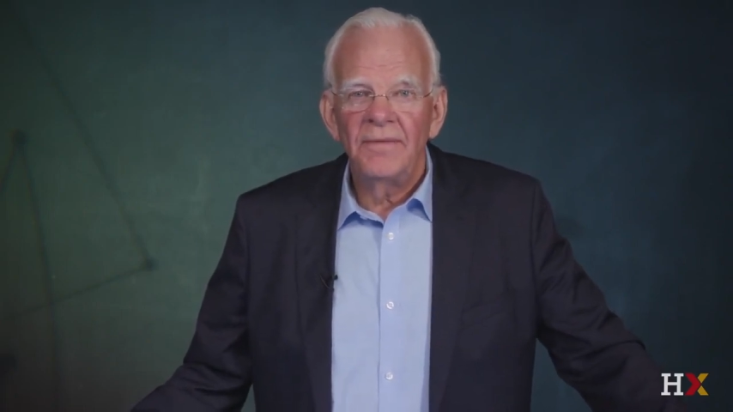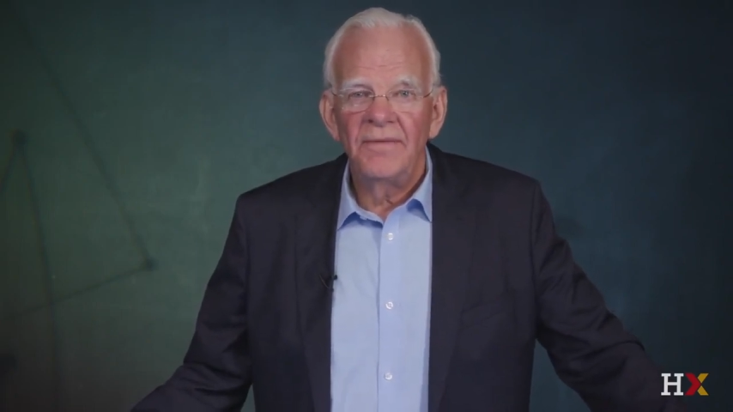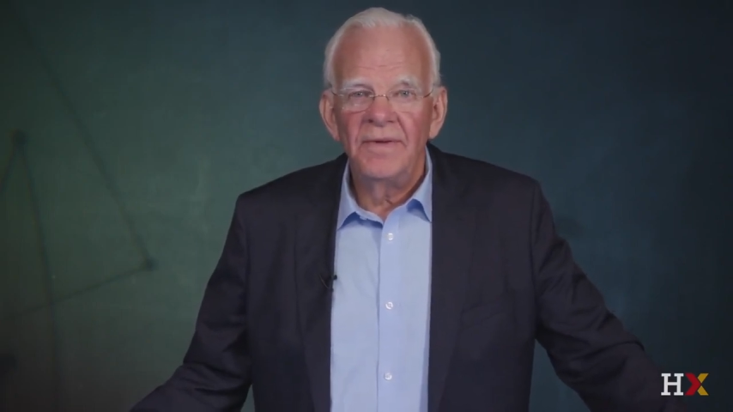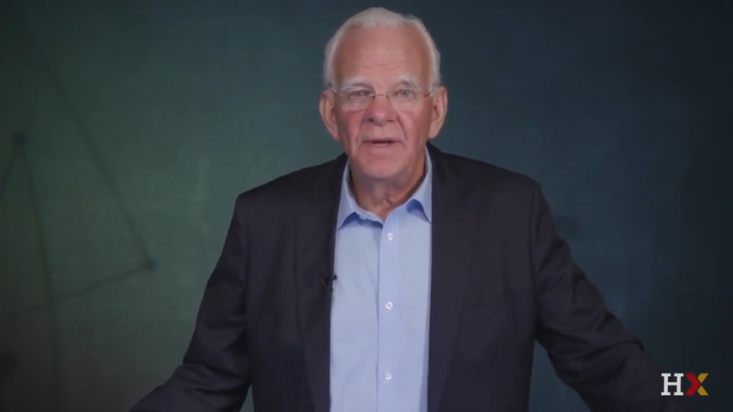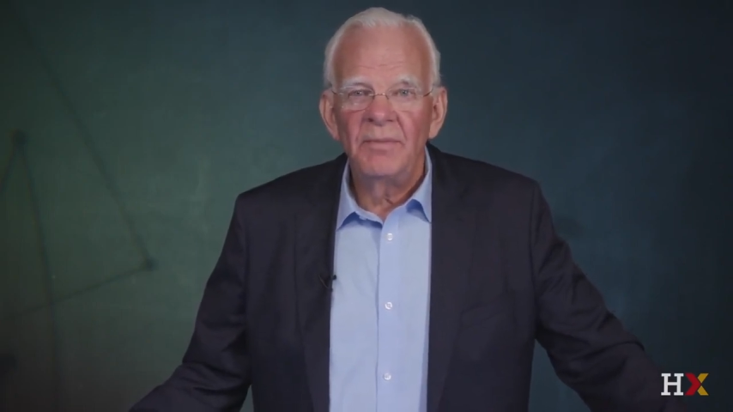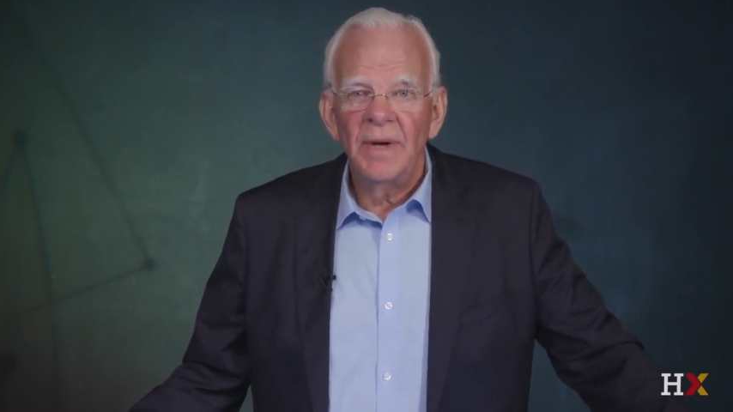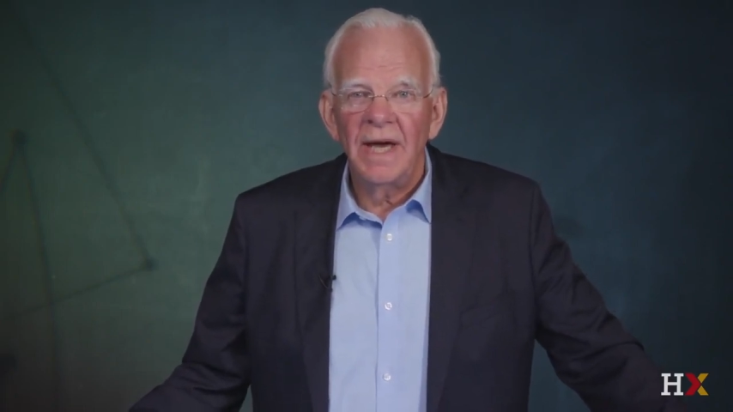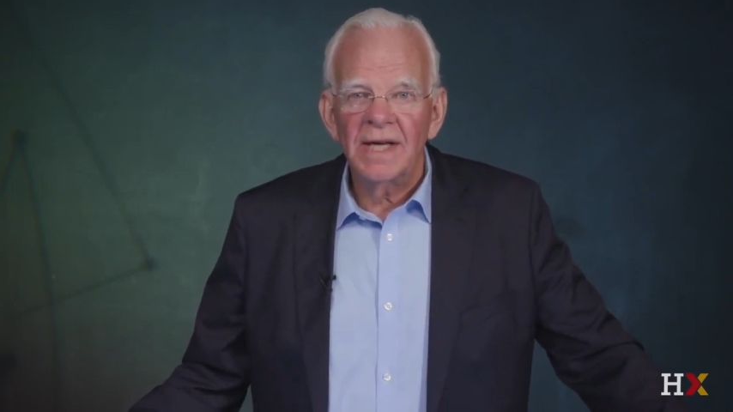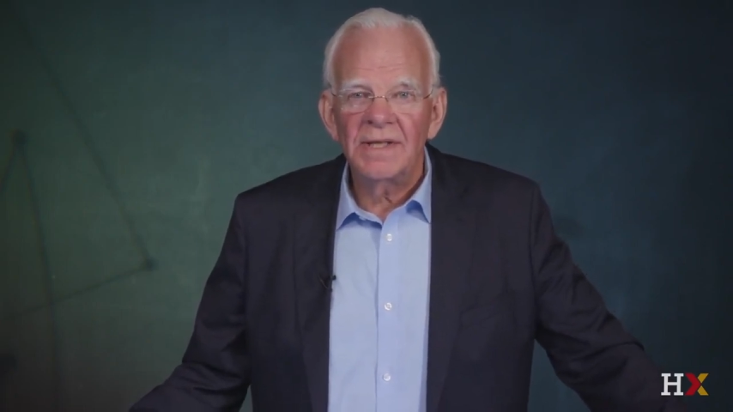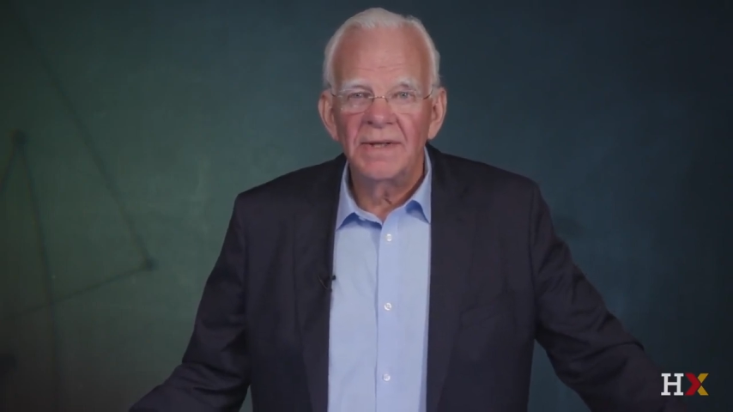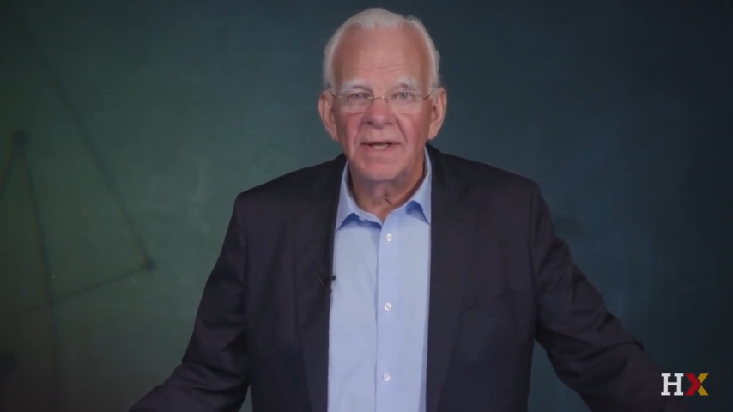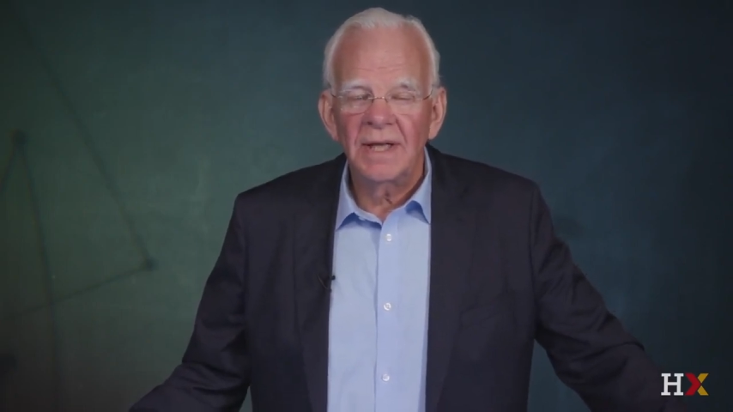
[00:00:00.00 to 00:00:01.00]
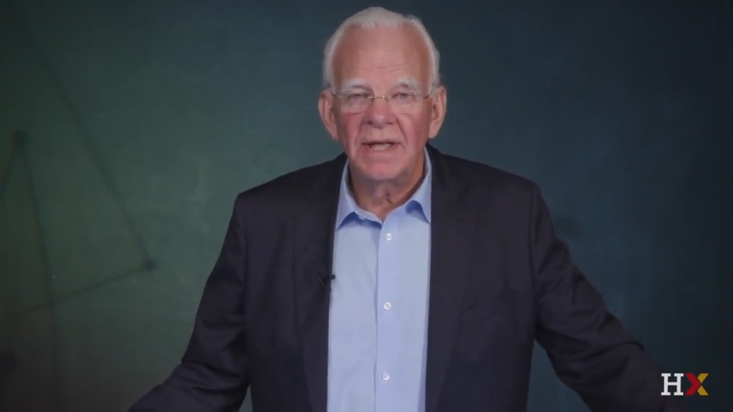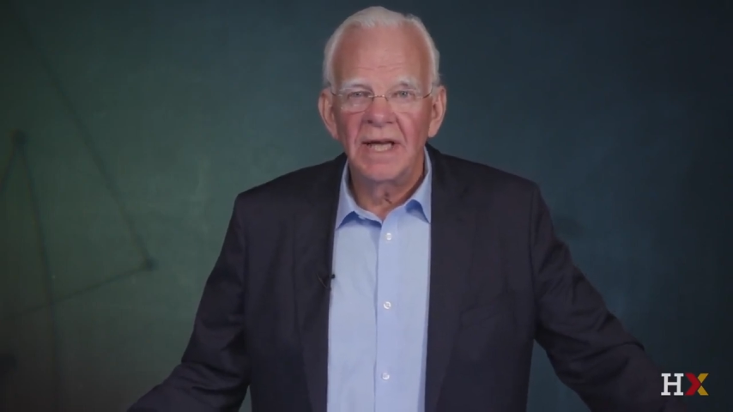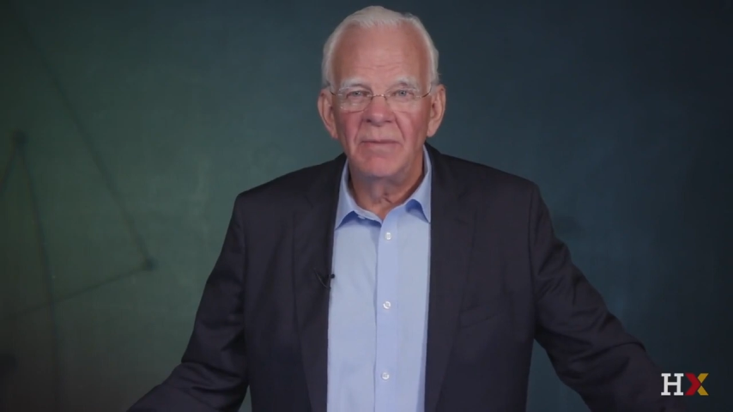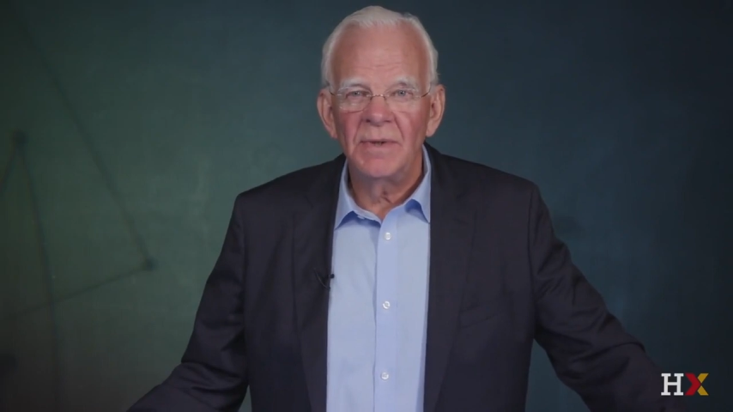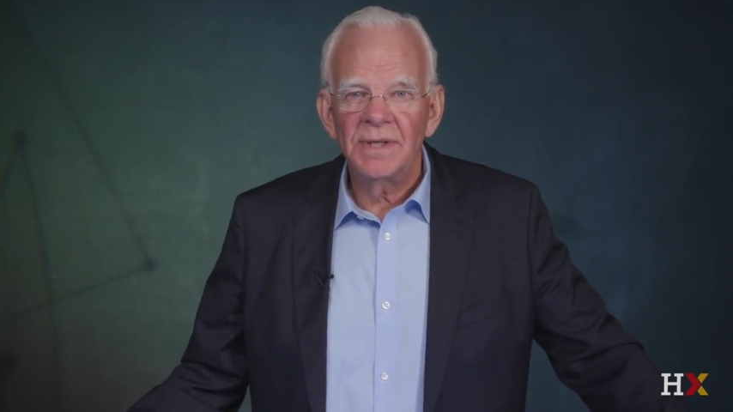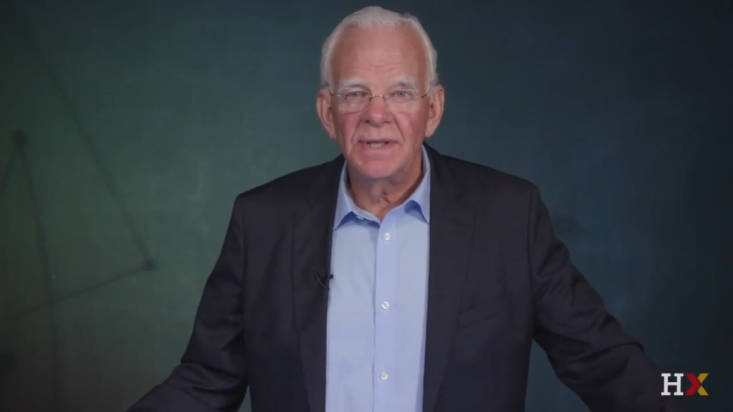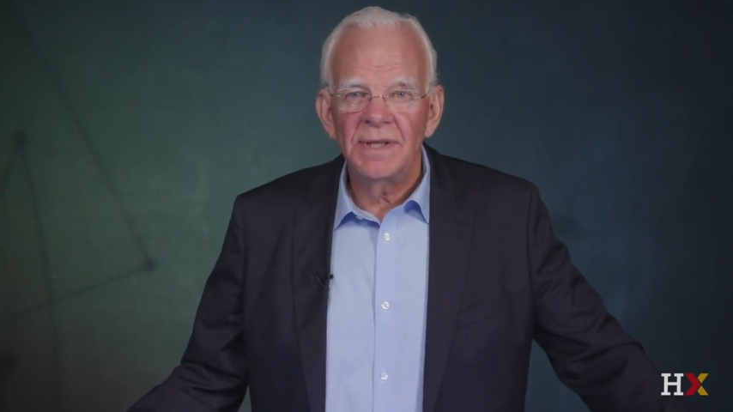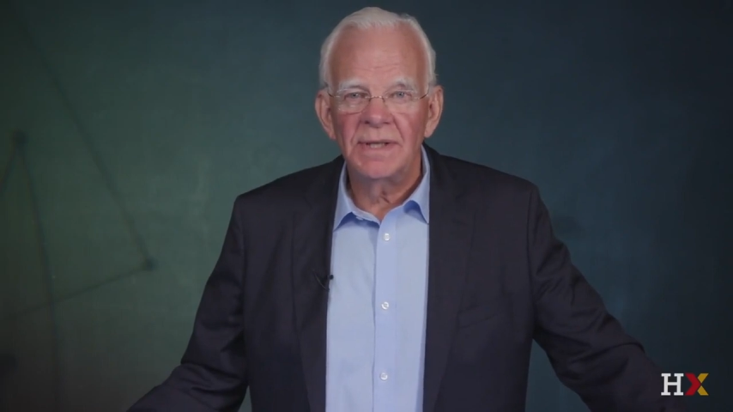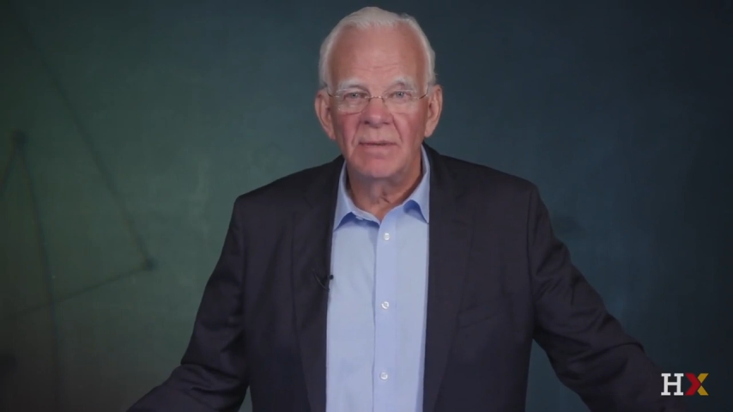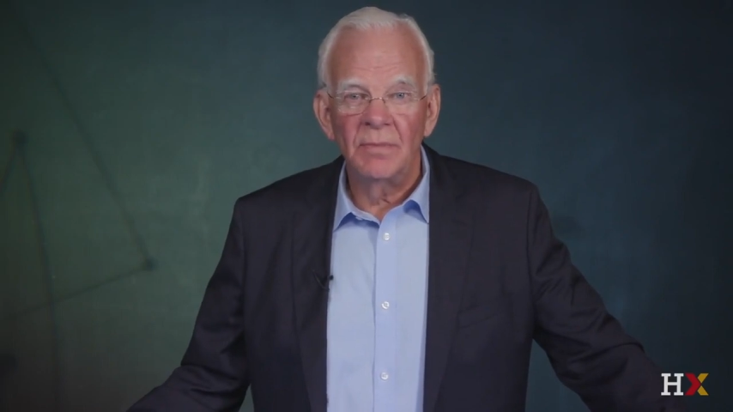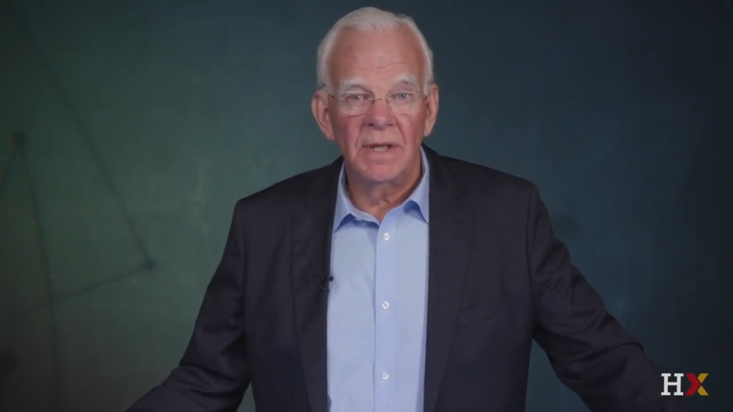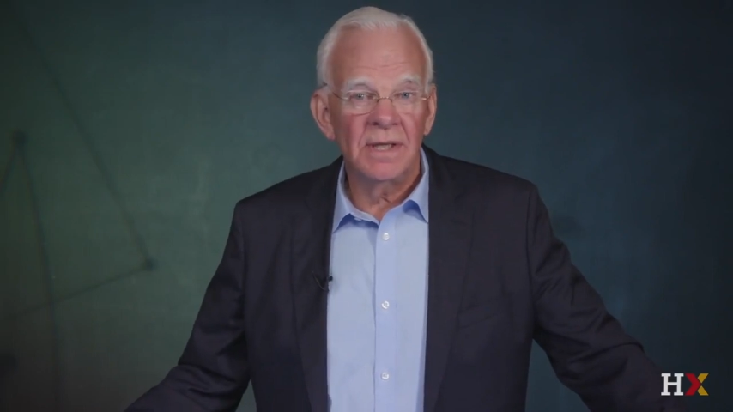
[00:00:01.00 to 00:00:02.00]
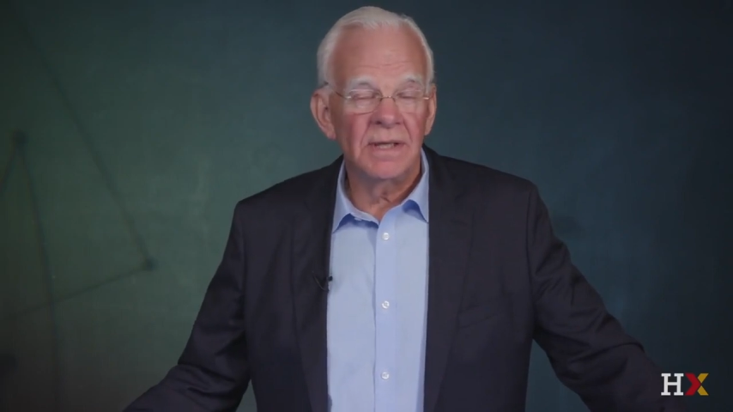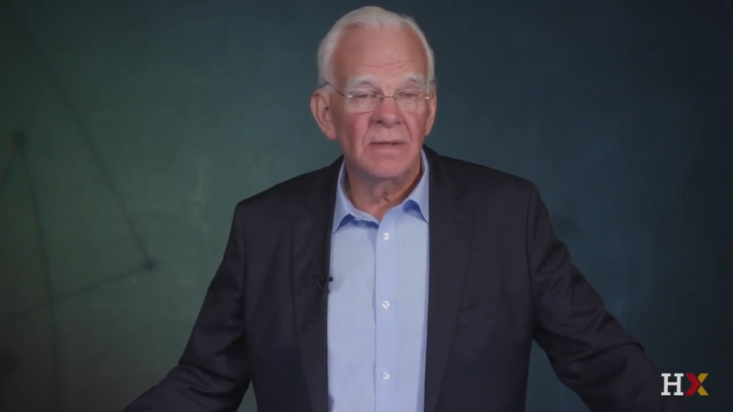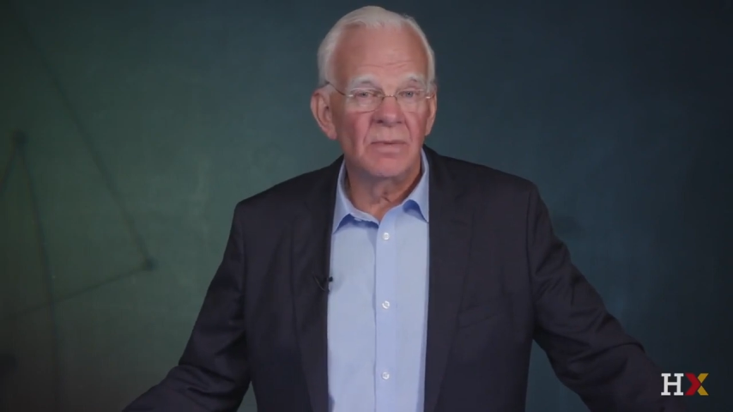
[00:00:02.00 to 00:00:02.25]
feedbacks in the climate system because,